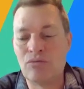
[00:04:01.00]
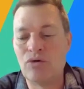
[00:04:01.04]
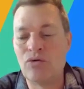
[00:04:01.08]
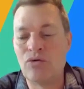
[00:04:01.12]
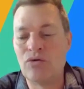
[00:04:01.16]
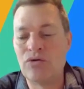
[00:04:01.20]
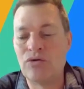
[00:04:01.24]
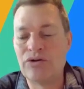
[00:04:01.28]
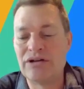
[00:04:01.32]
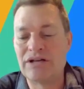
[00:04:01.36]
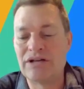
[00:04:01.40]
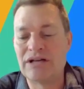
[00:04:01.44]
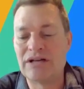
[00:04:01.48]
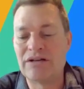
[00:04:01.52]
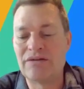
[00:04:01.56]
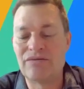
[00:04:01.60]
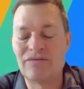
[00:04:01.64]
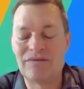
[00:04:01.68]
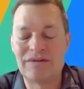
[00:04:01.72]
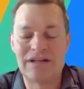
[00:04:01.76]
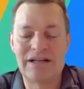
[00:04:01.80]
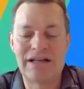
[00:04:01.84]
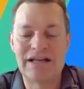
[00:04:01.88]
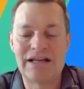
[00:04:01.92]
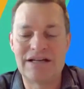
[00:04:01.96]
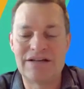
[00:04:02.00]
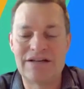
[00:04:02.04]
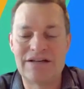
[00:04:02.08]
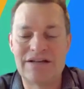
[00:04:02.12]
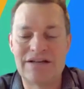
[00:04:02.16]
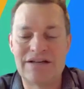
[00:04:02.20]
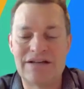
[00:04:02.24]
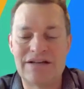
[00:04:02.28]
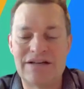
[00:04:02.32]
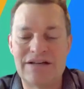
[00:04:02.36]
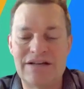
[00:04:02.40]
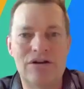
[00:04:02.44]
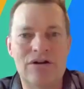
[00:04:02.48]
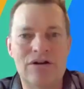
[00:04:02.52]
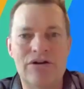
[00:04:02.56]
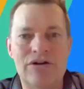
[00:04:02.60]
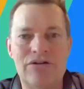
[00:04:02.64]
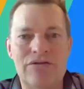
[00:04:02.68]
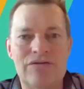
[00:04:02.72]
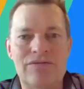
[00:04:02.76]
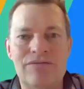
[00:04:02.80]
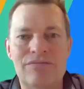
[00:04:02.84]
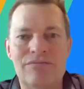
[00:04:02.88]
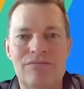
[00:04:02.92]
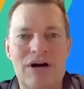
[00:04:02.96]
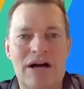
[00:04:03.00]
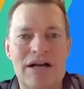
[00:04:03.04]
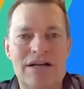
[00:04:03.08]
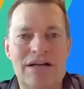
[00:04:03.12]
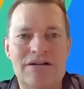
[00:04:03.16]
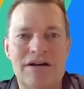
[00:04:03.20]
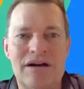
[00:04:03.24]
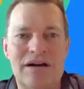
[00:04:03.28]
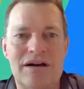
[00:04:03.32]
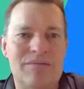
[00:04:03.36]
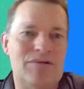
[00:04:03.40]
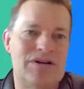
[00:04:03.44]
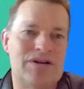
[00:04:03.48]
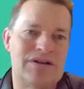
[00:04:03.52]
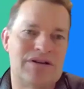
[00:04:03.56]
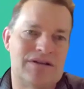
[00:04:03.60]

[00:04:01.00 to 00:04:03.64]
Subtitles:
the board, and let it fill a lot of my time.